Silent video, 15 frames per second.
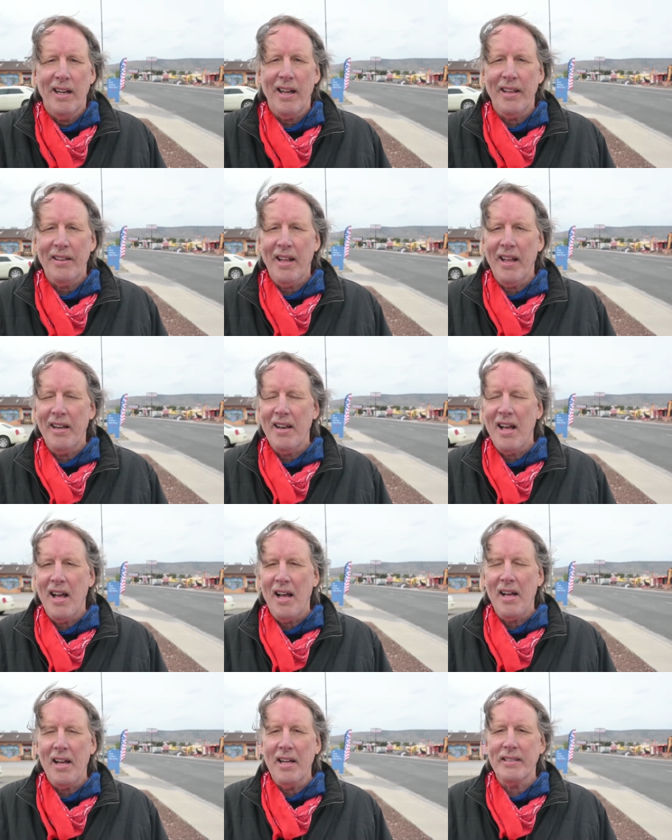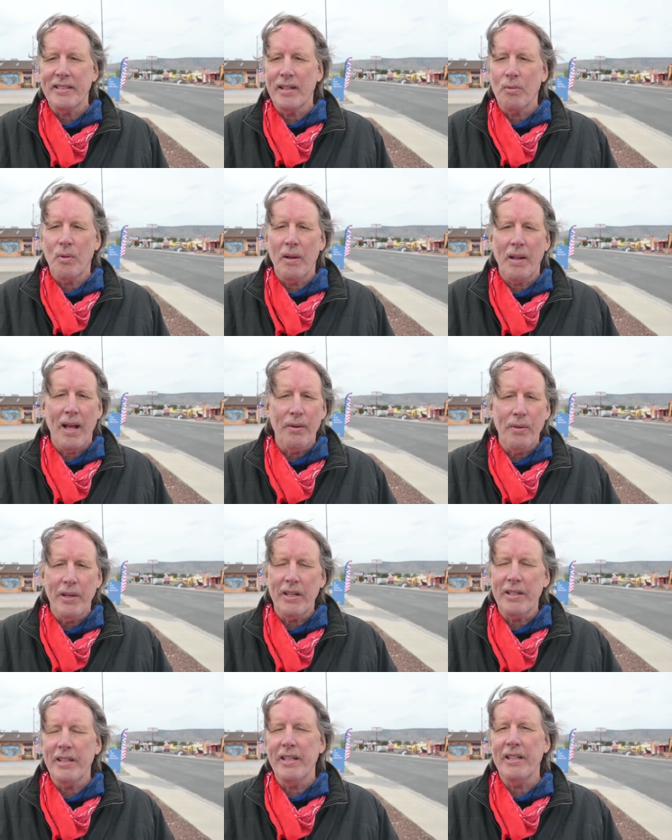And then uh, I said, well, I
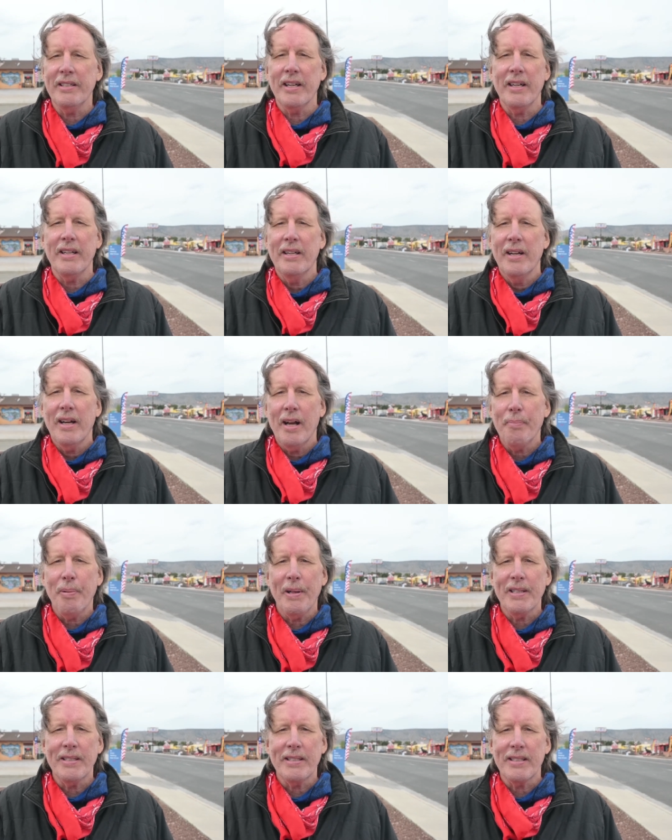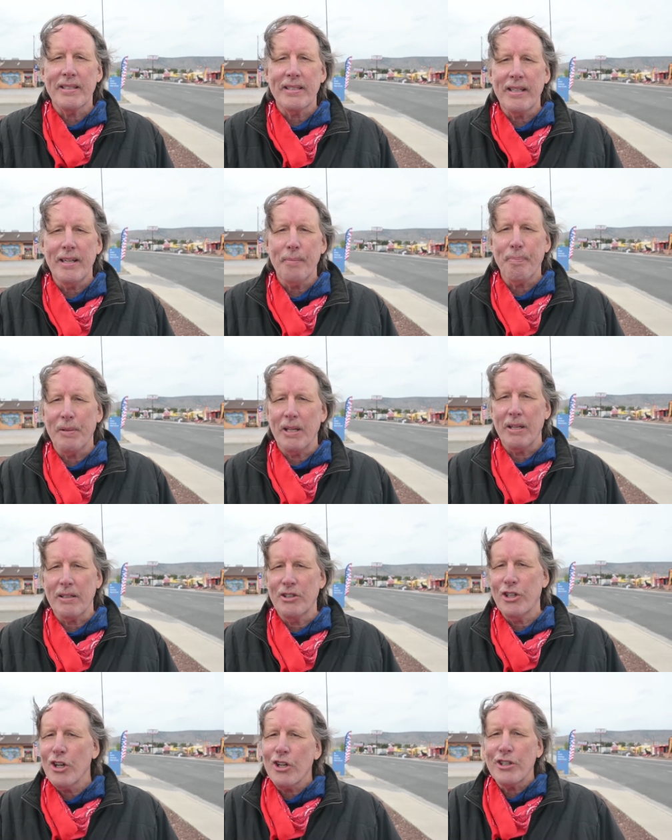really need a place to sleep.
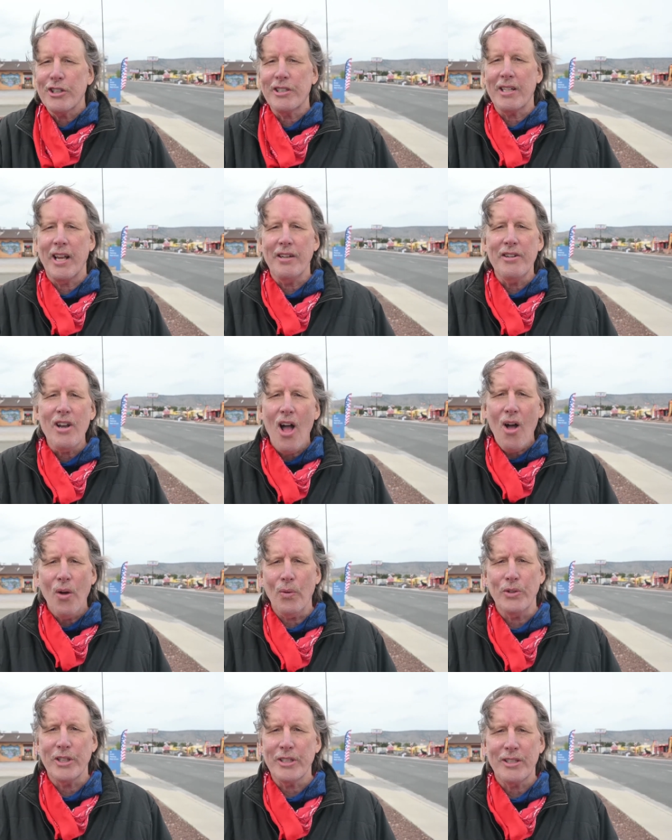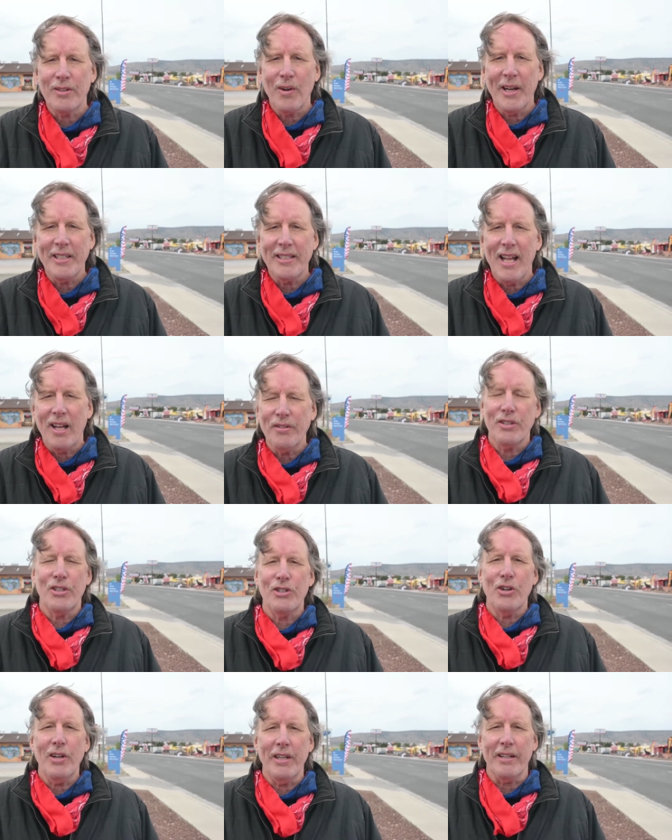The church said, no, just right down the
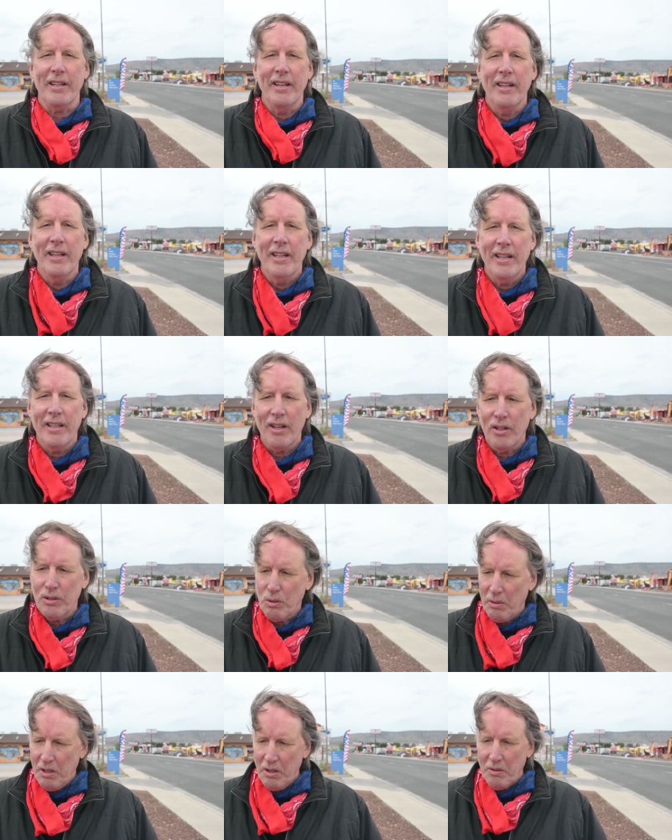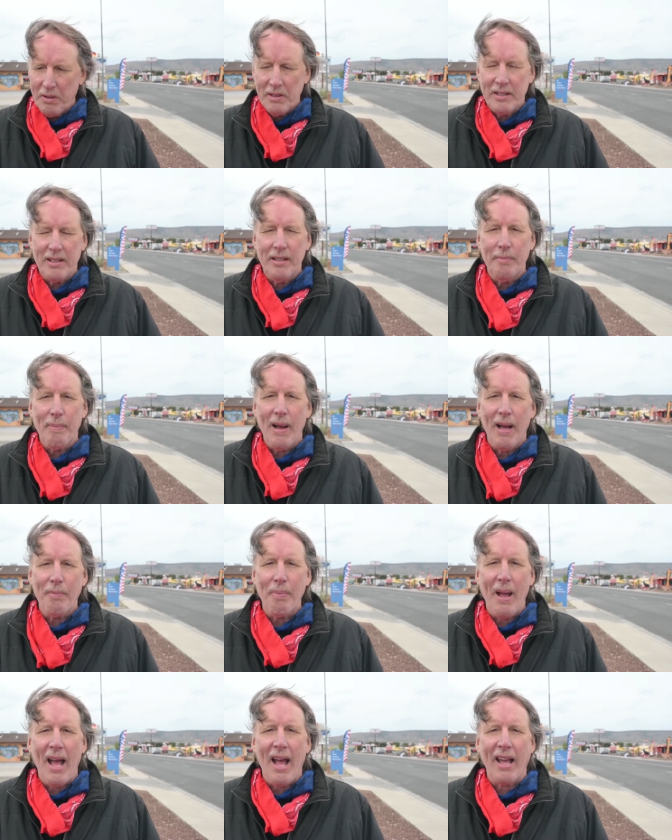street. He goes, well, you can sleep
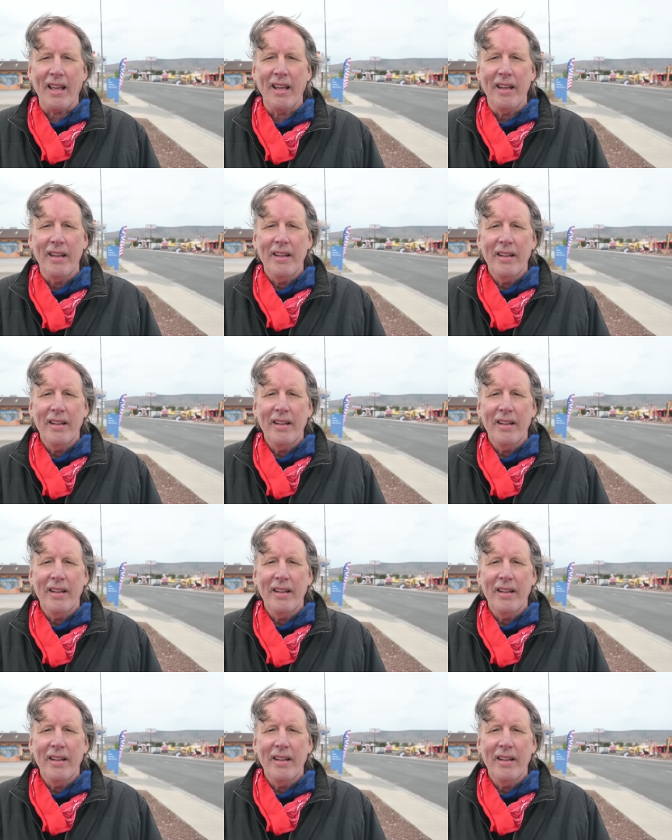out back